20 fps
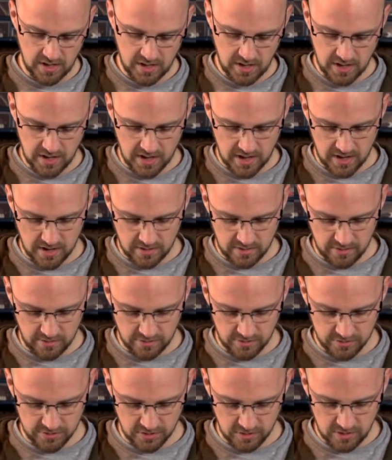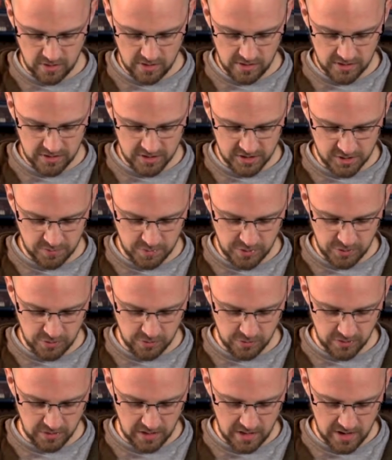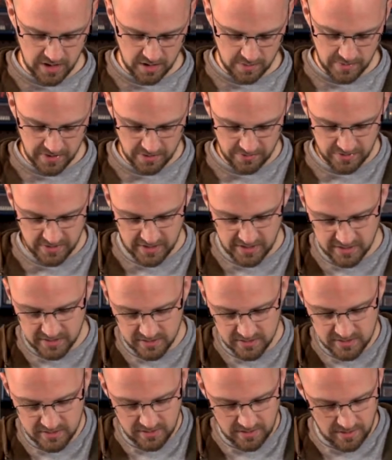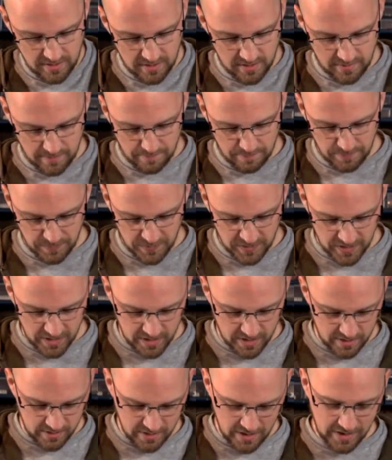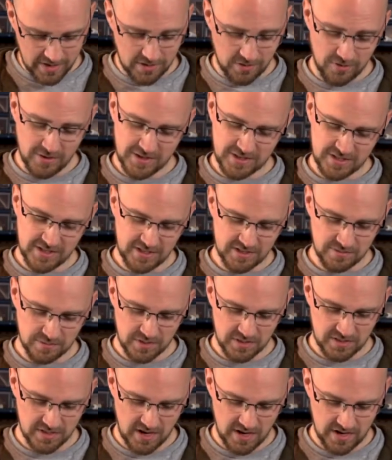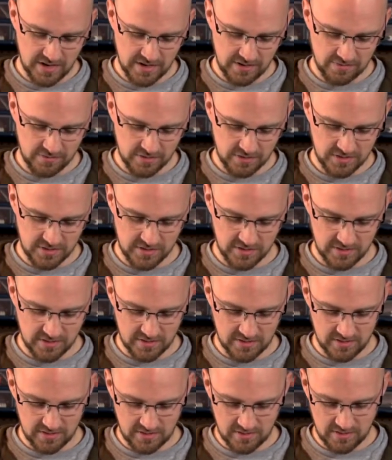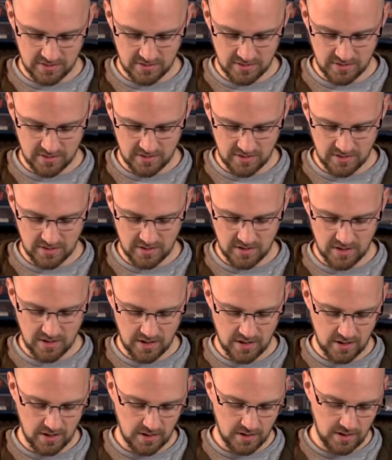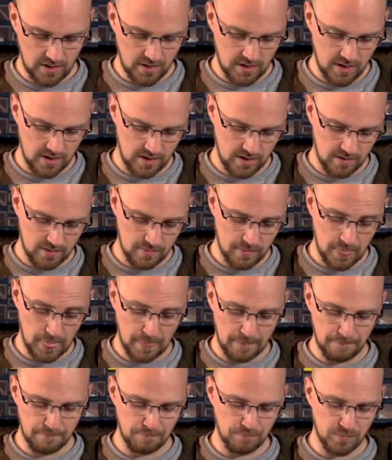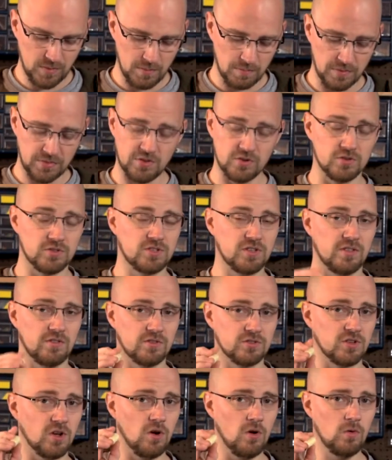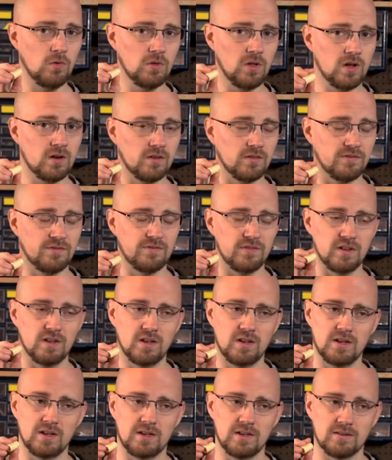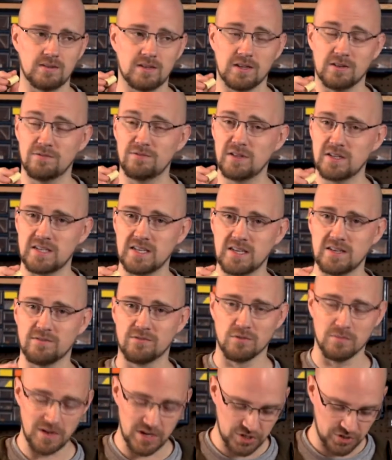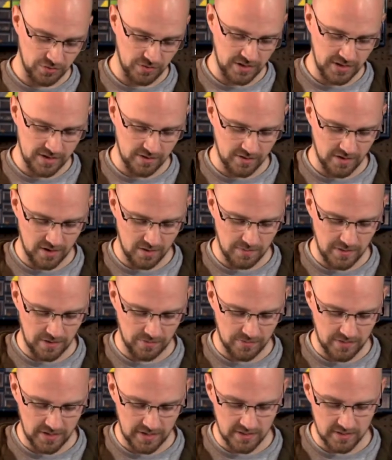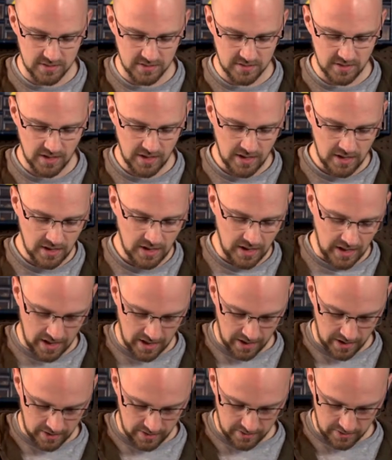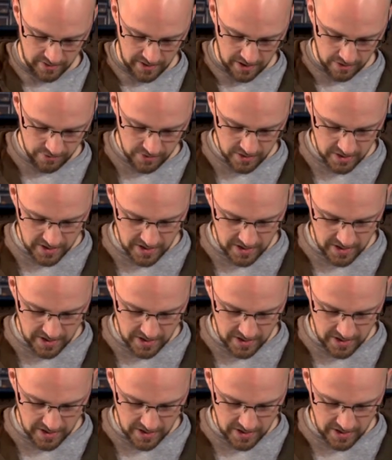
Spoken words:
And there's a lot of dispute online about these, and I can already see some design differences. But there's a whole lot of conflicting information on the internet about these, and now that I